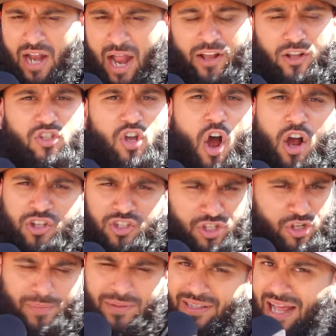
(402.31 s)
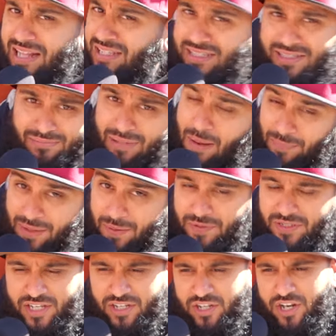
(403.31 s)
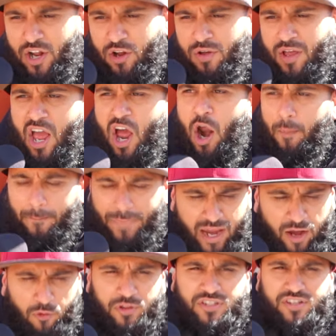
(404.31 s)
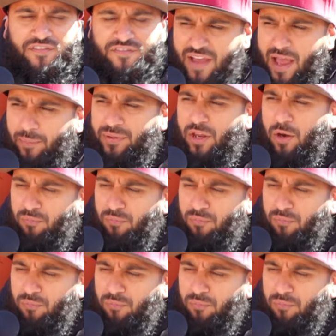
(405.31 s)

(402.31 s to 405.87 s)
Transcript: could talk to you, but that's, I'm limited, you know? Her parents, her family, her